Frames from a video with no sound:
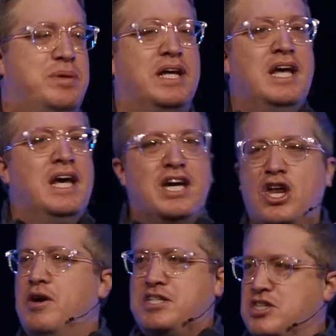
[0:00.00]
But,
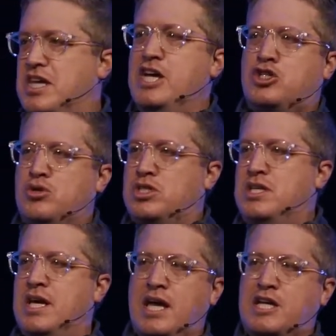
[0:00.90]
you know, it's this
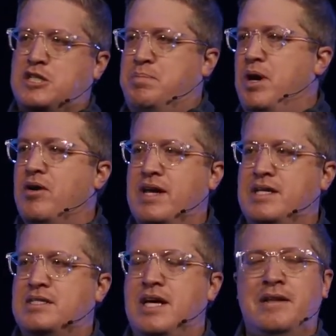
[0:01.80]
interesting experience.